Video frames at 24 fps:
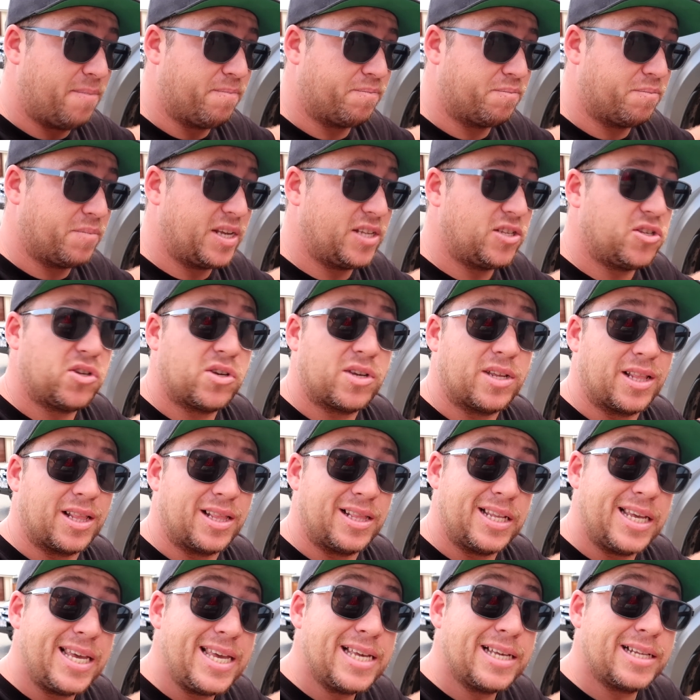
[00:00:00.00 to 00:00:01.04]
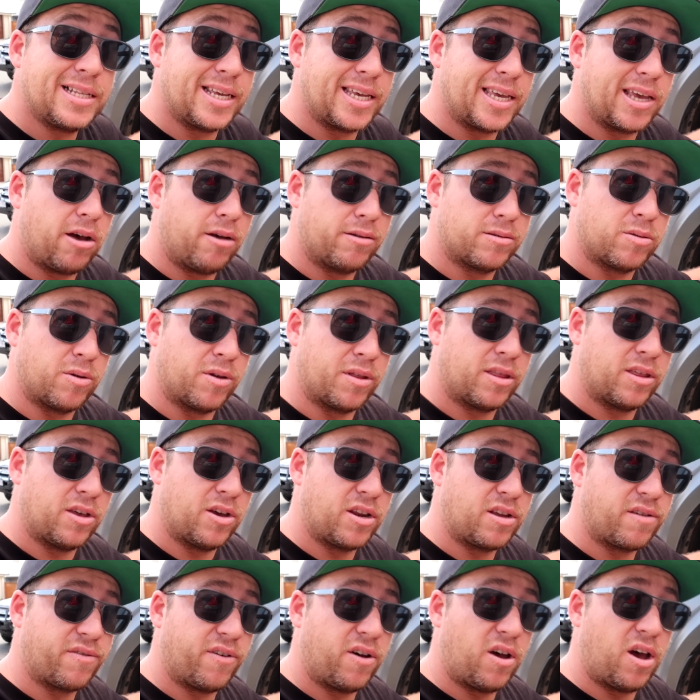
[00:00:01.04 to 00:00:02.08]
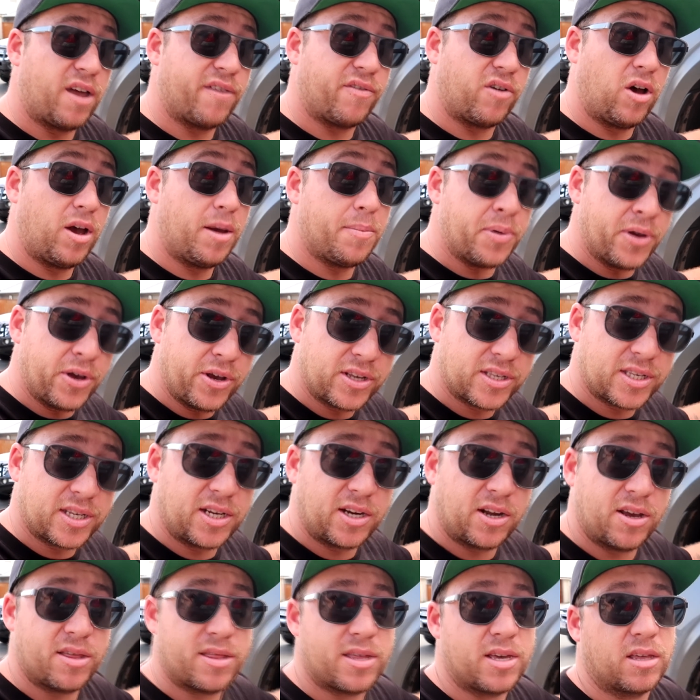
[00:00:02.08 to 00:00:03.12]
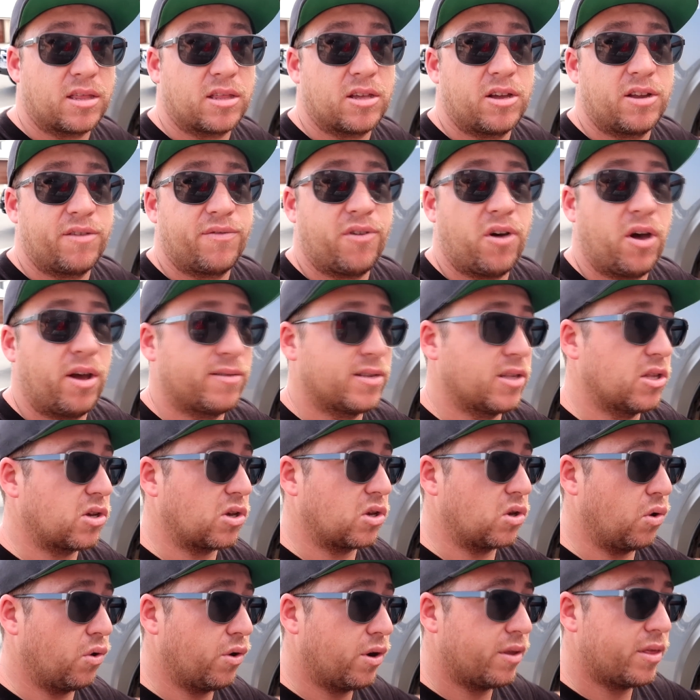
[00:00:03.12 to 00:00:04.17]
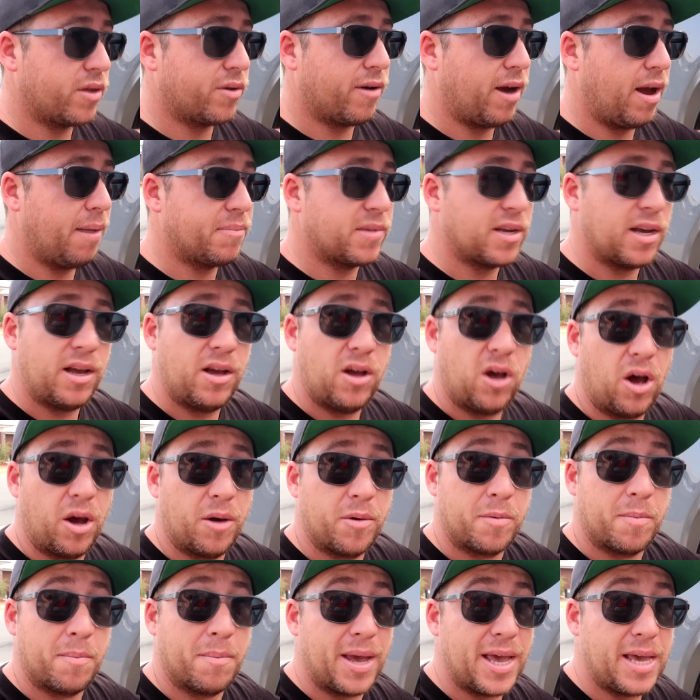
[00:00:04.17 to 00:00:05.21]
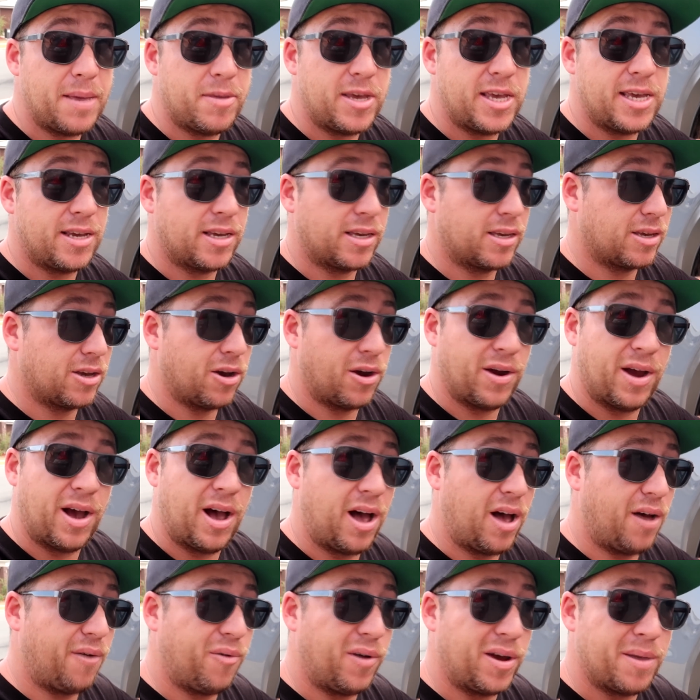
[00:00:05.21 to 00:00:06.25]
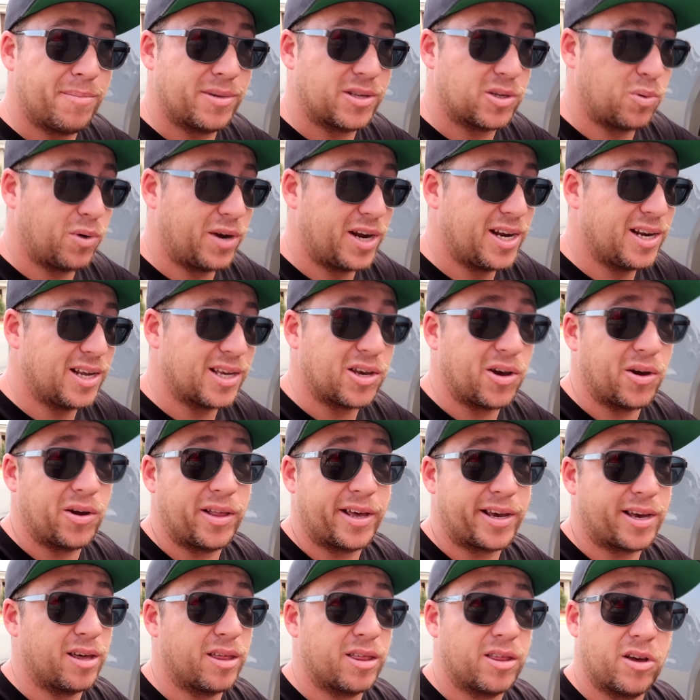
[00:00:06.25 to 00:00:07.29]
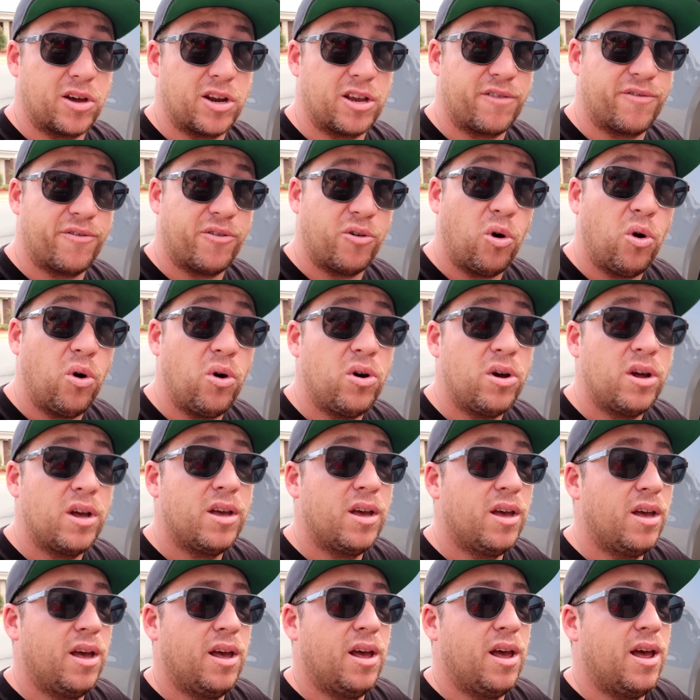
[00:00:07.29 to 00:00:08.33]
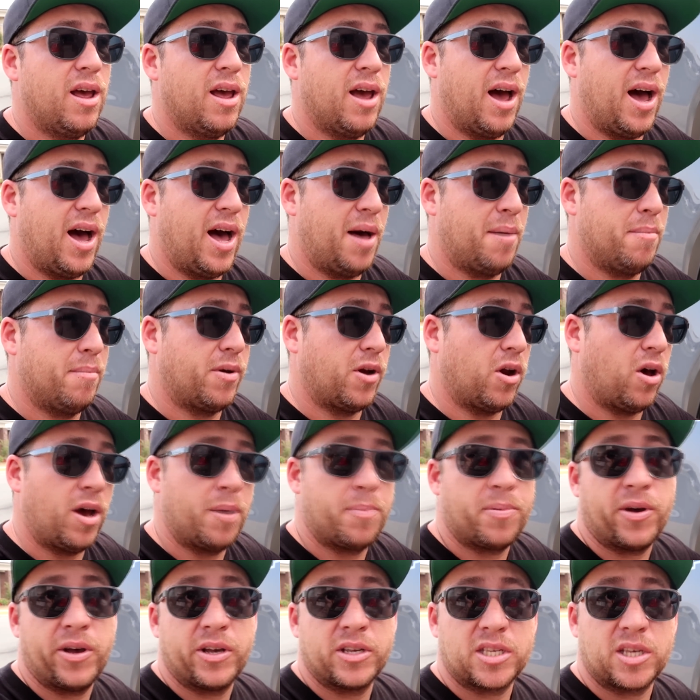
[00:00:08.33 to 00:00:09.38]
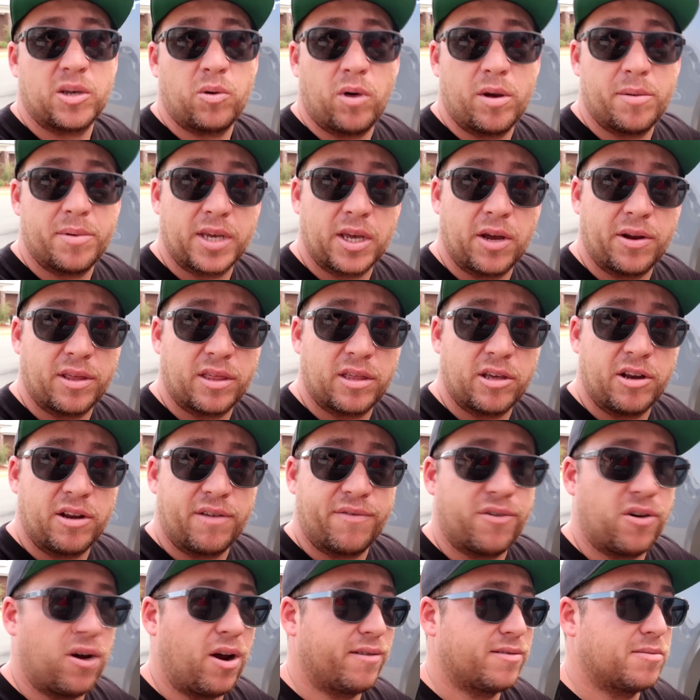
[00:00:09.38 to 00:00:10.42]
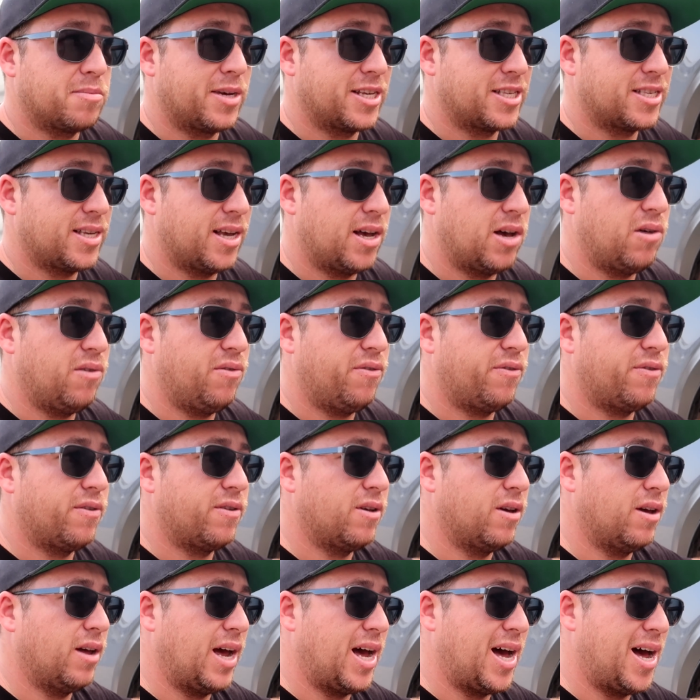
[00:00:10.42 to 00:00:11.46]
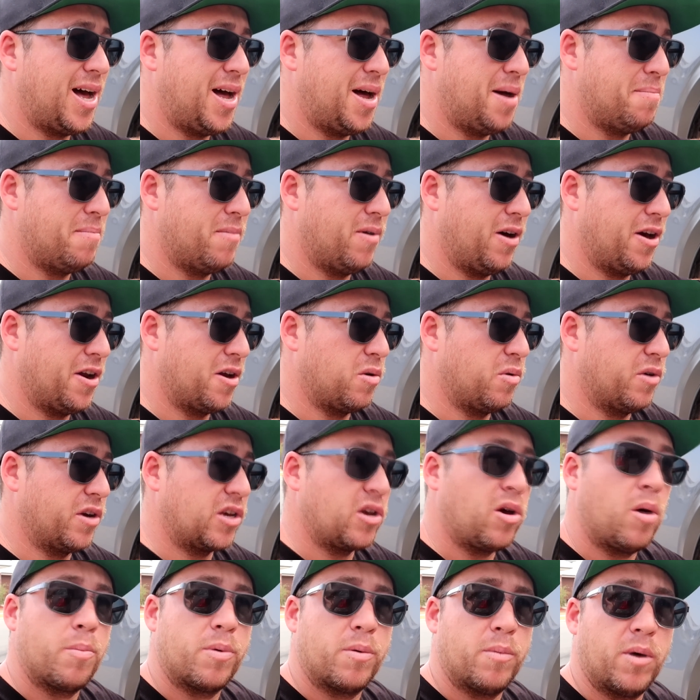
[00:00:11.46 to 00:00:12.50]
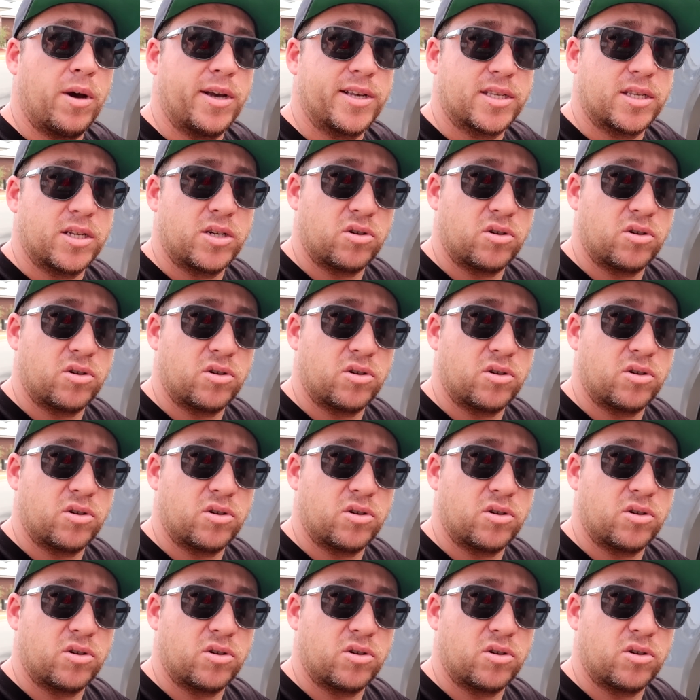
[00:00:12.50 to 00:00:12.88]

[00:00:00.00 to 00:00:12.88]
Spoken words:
means you can legally go up to a 35. I personally don't think 35s look good on the Raptor. I would maybe go halfway in between and go like a 34. But I personally won't be going 35s myself. I don't want to compromise the